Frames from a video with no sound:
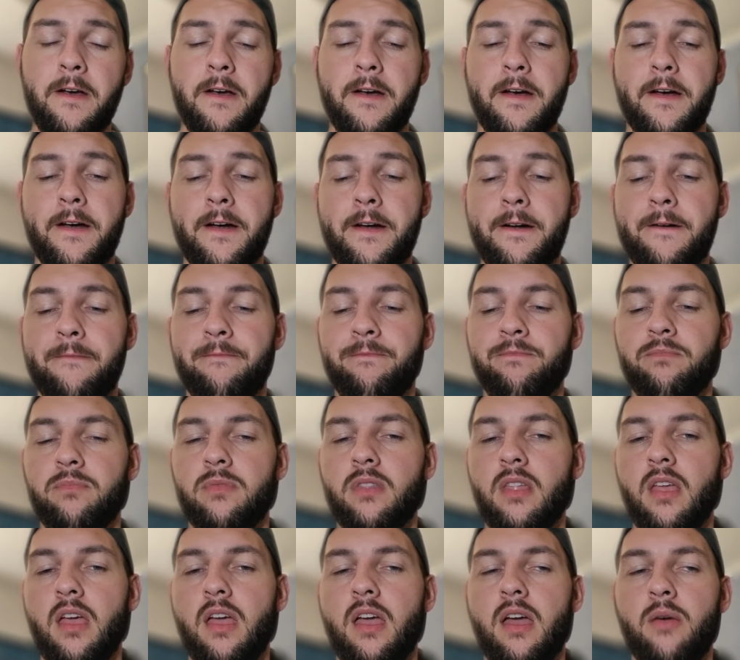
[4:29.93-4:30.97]
And
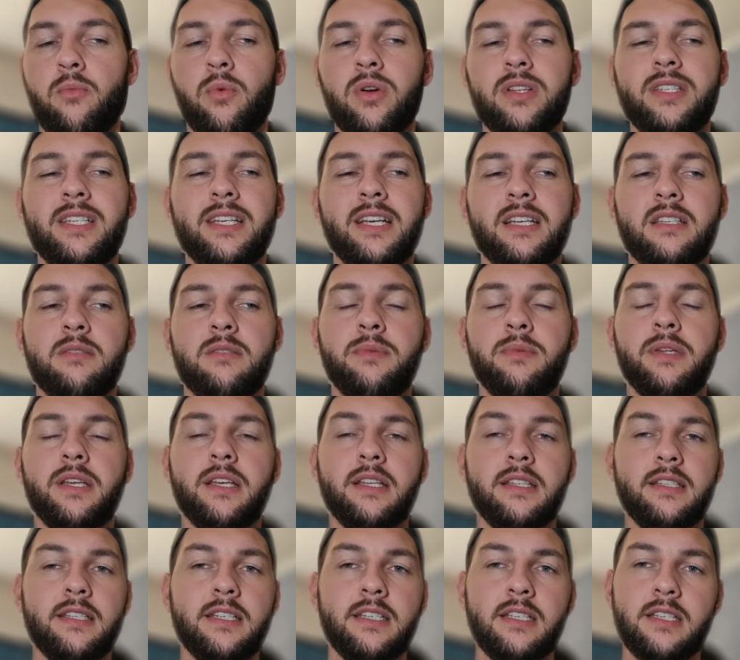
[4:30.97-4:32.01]
once he gets a bit of
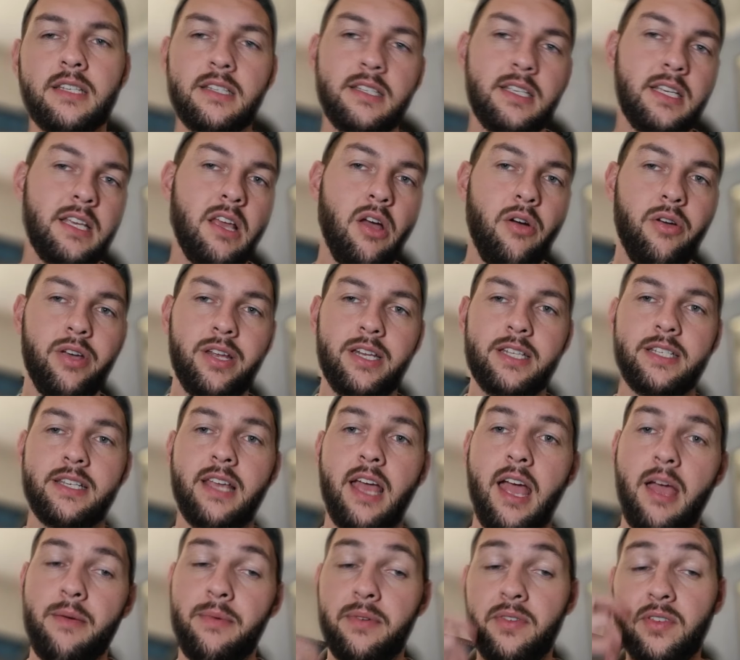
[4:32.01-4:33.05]
consistency going in his
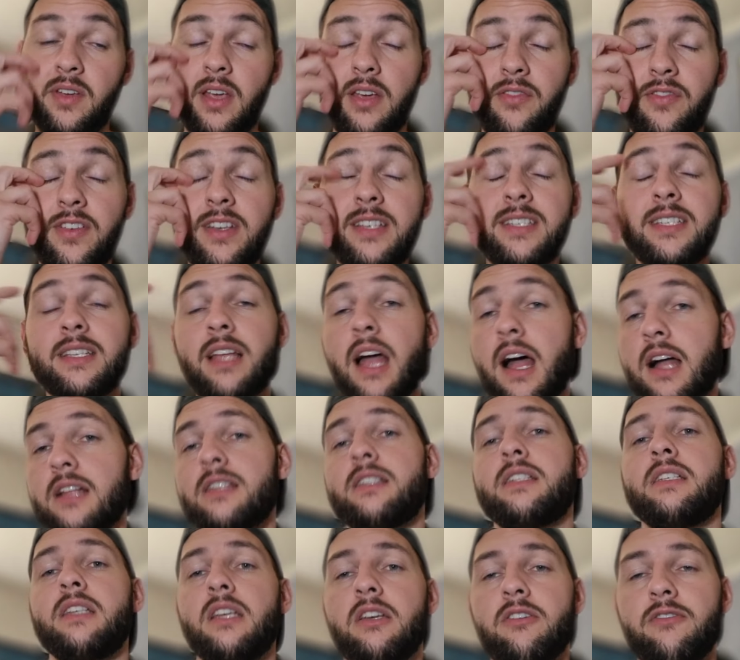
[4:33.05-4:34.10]
game, if he starts
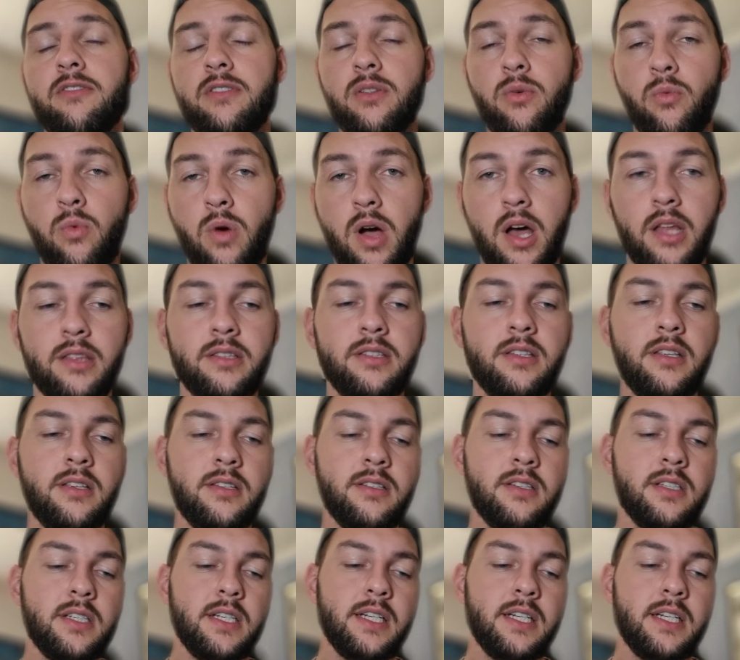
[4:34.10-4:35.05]
the year in the ones